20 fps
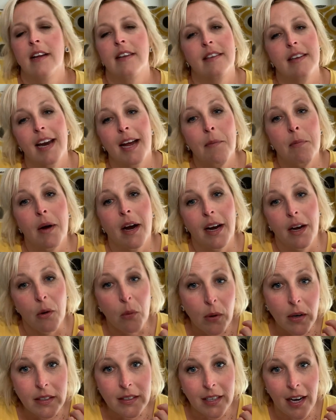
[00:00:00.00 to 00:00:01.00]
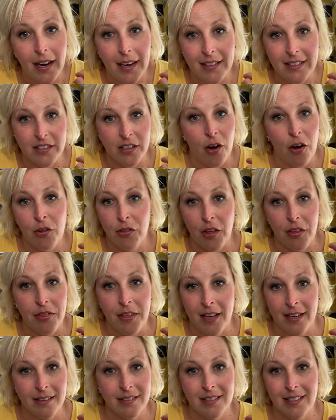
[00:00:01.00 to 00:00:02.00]
Did I prioritize all the
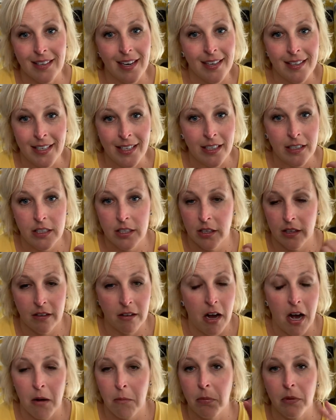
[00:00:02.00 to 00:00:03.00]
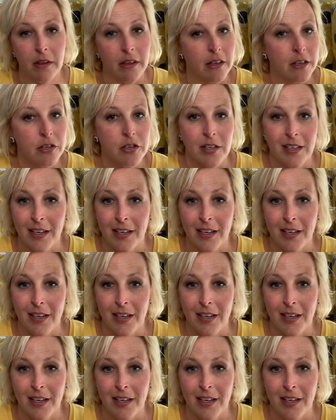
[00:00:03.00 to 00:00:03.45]
things that I needed to accomplish?